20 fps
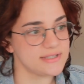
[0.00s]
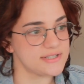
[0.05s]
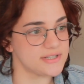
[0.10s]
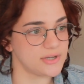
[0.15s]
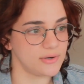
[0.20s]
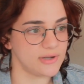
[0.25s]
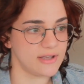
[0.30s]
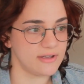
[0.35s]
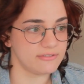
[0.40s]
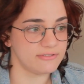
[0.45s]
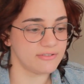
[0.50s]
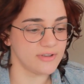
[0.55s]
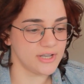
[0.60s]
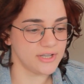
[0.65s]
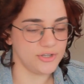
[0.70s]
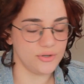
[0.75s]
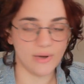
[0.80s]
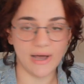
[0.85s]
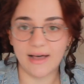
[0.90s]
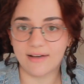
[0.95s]
So if
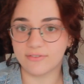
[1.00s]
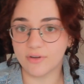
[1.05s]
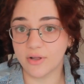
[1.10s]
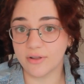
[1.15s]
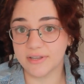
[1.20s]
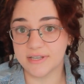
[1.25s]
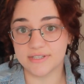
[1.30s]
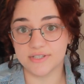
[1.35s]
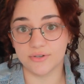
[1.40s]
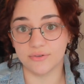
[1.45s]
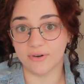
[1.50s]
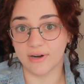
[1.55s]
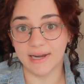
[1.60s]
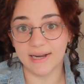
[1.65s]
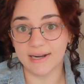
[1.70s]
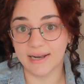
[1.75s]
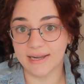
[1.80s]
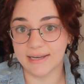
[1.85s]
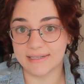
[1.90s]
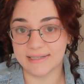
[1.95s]
you have all these great
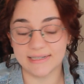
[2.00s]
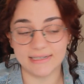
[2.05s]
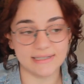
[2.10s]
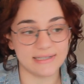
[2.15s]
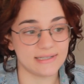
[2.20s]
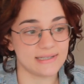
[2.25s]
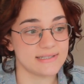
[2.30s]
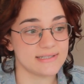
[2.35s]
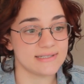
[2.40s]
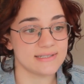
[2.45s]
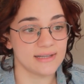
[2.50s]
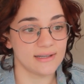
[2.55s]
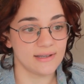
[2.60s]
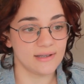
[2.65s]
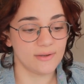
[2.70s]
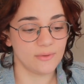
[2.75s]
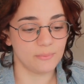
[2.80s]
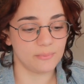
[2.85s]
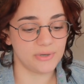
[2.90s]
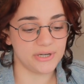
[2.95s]
ideas,
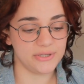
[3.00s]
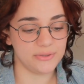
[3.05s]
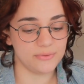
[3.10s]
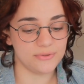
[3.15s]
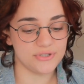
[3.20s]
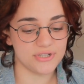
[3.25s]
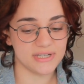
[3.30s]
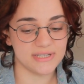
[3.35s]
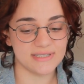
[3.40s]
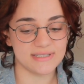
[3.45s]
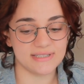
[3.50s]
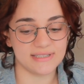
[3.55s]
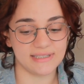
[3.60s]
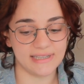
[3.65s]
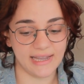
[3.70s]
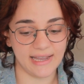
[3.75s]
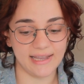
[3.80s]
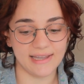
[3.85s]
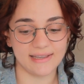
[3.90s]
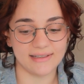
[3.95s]
but you just
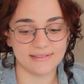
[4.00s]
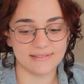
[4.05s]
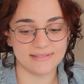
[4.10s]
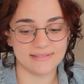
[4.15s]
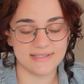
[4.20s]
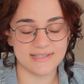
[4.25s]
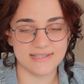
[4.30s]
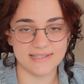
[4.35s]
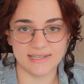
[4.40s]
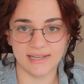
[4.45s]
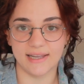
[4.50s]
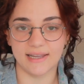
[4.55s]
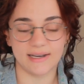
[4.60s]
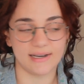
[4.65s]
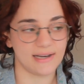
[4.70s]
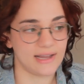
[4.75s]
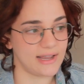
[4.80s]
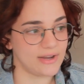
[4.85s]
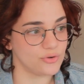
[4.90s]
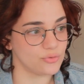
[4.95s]
can't
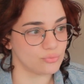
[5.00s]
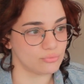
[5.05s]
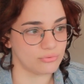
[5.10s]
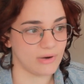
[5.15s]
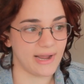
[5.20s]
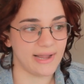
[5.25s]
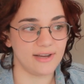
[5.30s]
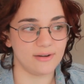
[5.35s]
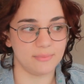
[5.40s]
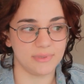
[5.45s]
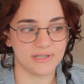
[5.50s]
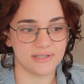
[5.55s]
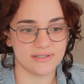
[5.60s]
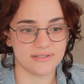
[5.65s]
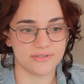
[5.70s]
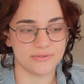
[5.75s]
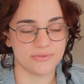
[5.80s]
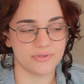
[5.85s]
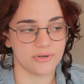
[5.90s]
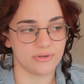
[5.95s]
sit and write because
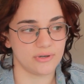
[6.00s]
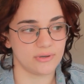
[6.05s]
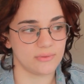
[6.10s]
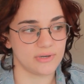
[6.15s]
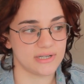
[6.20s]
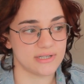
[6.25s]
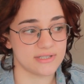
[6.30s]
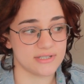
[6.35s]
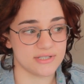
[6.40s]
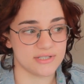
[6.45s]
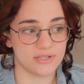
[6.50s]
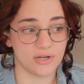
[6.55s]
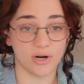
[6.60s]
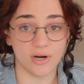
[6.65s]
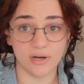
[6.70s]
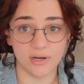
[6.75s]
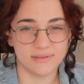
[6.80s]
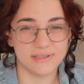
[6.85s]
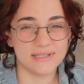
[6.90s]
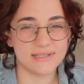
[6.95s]
you don't know where to
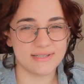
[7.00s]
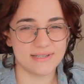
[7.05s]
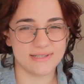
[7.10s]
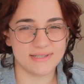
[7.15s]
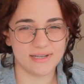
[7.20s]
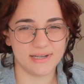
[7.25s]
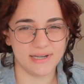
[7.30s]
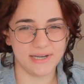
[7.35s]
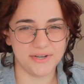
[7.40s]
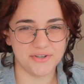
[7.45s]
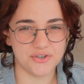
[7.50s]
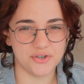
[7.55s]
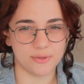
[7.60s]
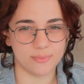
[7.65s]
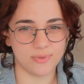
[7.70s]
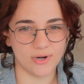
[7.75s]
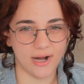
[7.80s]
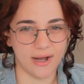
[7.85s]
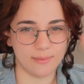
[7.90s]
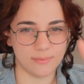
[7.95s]
start, this is a niche
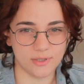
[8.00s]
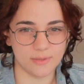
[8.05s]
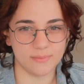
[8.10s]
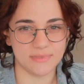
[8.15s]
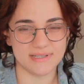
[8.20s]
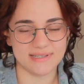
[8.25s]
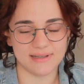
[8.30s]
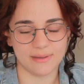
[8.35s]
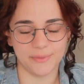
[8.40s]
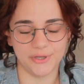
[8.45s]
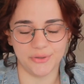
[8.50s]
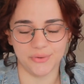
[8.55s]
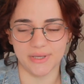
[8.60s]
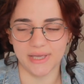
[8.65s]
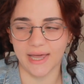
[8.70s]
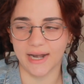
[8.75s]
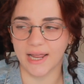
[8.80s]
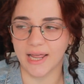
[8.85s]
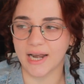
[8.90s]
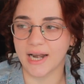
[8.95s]
problem, but some of you
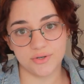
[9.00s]
get it.